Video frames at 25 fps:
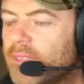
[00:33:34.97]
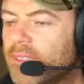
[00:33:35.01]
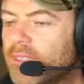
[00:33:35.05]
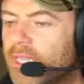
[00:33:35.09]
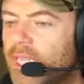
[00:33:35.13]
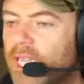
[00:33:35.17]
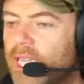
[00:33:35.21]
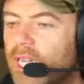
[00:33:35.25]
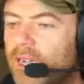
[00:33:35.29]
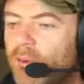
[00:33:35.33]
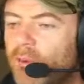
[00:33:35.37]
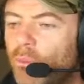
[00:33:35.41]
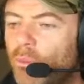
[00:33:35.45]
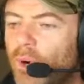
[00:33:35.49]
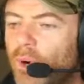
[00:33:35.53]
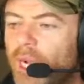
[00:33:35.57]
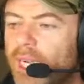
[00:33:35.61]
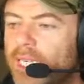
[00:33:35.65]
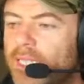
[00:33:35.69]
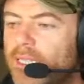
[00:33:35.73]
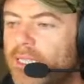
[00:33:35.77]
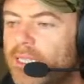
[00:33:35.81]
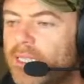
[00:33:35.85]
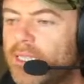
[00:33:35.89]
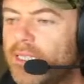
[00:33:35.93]
And
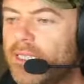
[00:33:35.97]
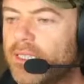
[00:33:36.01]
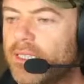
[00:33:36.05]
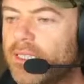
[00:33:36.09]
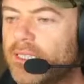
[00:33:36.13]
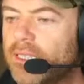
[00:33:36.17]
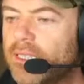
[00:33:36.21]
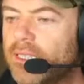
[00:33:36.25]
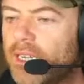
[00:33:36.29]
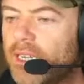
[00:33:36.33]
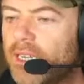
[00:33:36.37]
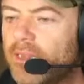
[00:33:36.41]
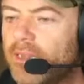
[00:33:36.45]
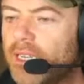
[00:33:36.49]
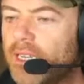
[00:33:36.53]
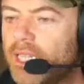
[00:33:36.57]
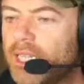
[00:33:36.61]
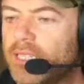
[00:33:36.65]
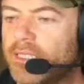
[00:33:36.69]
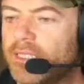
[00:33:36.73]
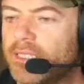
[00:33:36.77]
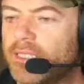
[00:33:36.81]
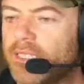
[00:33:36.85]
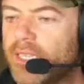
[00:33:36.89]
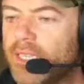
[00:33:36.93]
when the timeline
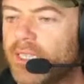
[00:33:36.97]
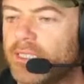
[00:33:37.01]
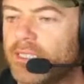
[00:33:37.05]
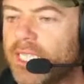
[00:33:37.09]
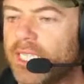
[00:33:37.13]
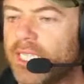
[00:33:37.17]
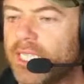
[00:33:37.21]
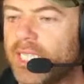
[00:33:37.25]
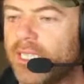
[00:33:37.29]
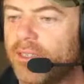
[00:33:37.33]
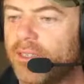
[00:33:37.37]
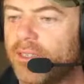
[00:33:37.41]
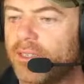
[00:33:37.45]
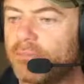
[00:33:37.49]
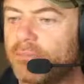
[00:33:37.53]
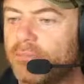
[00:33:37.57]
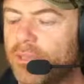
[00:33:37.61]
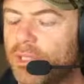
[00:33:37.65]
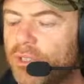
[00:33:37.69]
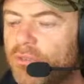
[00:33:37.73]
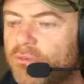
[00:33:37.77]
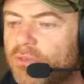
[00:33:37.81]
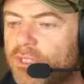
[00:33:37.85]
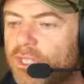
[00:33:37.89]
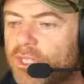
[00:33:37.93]
starts here and
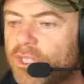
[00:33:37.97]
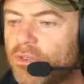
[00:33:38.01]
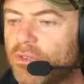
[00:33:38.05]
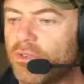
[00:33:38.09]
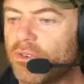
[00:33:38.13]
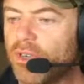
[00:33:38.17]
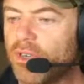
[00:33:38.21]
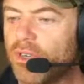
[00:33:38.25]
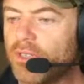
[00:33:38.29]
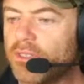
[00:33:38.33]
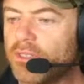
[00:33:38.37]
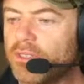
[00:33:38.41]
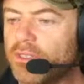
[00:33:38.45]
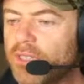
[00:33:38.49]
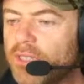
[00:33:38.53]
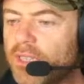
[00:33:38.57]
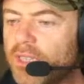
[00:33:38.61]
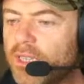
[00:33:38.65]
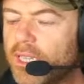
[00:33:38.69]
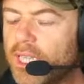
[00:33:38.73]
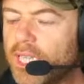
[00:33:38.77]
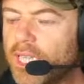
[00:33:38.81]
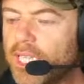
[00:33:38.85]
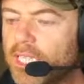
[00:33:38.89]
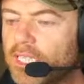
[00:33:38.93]
moves across,
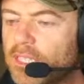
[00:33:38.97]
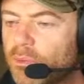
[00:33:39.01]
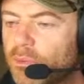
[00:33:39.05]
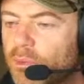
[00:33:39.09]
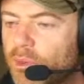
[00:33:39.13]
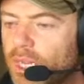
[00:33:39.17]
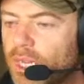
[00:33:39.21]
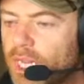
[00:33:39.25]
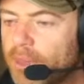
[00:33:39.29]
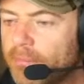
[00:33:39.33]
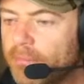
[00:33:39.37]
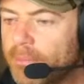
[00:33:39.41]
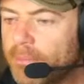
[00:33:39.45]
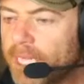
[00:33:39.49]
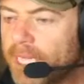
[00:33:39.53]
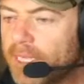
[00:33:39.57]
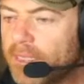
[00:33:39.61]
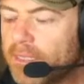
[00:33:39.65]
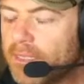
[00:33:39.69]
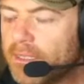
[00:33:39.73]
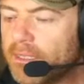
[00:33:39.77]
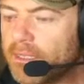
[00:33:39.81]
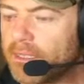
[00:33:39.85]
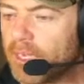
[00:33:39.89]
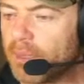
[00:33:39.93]
things will come in
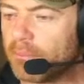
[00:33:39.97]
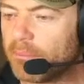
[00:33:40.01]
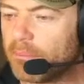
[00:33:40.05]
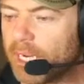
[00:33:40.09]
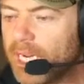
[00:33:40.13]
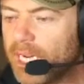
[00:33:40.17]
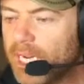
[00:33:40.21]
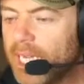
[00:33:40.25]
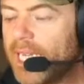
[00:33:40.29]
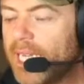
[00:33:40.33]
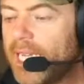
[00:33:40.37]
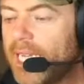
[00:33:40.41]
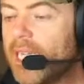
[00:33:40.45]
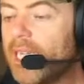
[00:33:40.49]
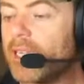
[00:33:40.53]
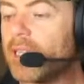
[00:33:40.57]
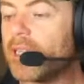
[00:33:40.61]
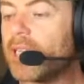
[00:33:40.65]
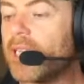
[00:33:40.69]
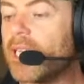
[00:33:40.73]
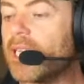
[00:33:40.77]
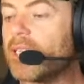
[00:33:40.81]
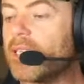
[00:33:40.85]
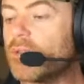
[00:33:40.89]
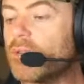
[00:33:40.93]
and start playing, and
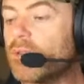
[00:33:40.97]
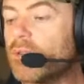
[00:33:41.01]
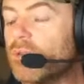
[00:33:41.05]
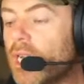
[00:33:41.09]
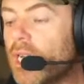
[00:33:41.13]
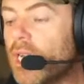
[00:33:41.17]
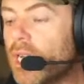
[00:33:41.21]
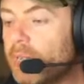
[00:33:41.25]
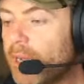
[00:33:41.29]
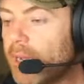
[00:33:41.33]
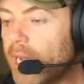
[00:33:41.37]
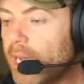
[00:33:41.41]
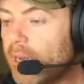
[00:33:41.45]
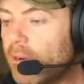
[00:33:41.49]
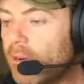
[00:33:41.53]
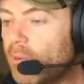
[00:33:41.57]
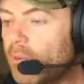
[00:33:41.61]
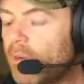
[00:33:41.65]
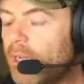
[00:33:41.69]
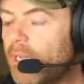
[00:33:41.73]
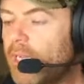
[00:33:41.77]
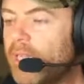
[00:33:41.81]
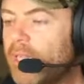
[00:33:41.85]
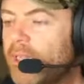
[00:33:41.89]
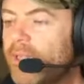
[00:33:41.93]
things will come out.
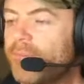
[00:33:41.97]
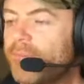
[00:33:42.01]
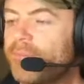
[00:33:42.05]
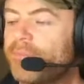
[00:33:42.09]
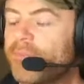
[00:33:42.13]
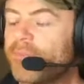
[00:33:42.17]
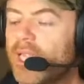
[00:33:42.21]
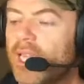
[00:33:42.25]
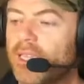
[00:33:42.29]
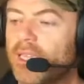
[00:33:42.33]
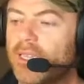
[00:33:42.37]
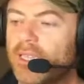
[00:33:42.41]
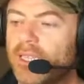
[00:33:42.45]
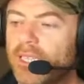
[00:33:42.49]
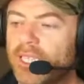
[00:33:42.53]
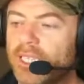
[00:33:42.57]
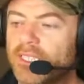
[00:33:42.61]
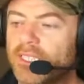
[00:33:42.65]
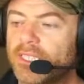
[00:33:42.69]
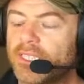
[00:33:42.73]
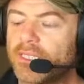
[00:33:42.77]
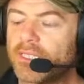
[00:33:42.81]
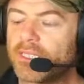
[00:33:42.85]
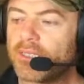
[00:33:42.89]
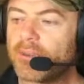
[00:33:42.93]
And
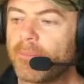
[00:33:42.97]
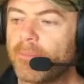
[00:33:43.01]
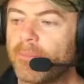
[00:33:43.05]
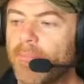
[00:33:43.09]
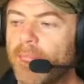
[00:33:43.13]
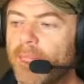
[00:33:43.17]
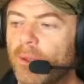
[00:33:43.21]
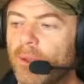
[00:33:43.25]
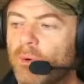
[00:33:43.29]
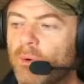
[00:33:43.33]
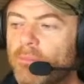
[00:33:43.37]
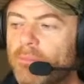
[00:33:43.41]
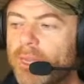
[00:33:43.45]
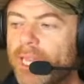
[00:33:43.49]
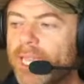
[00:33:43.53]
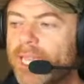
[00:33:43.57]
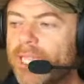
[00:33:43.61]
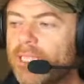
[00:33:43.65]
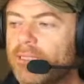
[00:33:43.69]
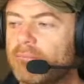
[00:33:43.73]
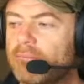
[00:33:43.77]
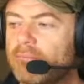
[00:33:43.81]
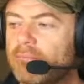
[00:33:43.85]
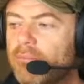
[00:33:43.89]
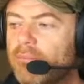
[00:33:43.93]
this will make
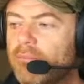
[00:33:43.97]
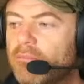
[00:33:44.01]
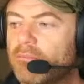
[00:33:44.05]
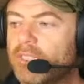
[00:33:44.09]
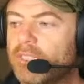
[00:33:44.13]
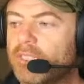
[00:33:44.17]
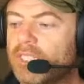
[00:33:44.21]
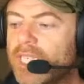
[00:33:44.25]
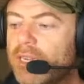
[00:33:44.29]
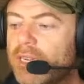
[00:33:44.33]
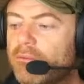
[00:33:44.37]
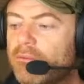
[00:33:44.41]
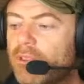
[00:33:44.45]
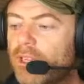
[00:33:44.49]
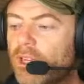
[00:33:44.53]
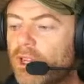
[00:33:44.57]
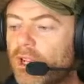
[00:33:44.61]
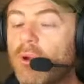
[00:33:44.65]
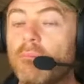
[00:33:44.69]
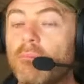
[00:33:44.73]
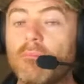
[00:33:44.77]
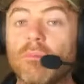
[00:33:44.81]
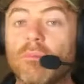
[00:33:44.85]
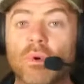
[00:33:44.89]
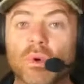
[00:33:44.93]
it sound a
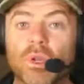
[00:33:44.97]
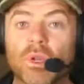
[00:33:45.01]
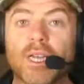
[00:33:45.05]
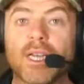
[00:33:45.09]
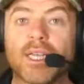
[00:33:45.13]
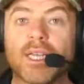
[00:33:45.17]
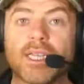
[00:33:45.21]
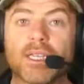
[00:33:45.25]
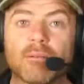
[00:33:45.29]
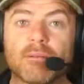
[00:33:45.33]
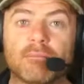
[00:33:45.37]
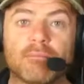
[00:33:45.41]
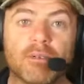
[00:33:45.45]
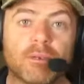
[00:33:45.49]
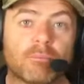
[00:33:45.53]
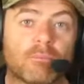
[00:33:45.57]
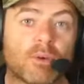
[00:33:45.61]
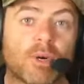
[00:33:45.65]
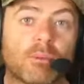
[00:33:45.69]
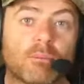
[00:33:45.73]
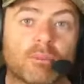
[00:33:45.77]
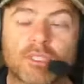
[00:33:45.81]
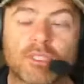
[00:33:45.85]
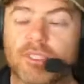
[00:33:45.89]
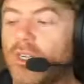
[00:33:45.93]
lot more like a
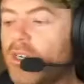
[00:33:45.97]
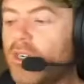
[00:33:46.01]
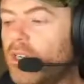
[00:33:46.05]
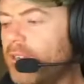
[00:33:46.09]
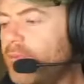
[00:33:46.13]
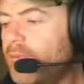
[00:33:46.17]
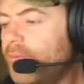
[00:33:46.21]
proper song.